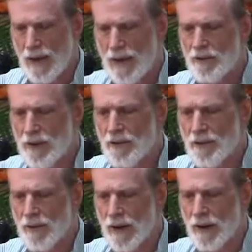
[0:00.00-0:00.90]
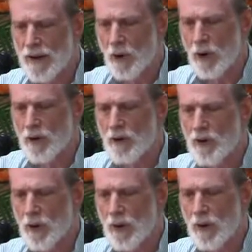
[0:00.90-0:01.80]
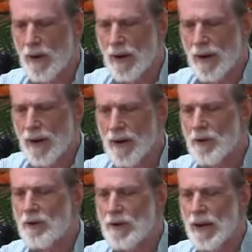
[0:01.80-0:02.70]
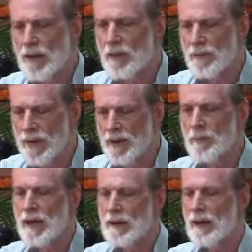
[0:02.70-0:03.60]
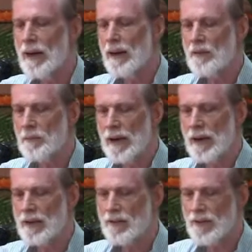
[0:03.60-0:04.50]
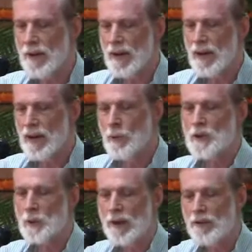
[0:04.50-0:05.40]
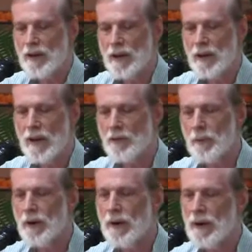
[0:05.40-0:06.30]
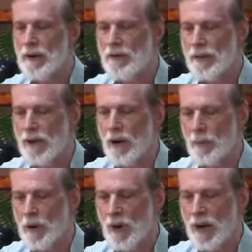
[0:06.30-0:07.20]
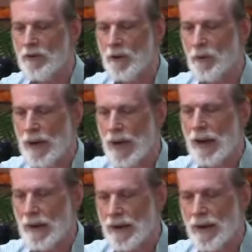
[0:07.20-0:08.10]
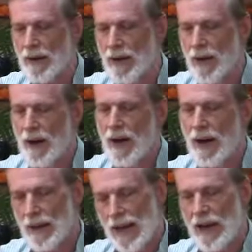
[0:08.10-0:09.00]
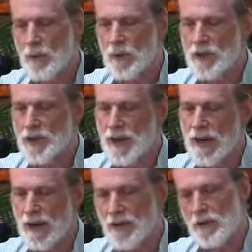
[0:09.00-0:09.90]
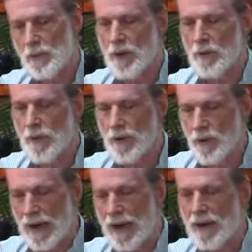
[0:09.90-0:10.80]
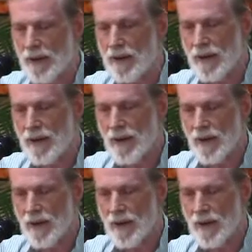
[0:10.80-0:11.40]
he says that in order to understand the fundamental aspects in which we see and experience the omnipresent reality, a language has to be created,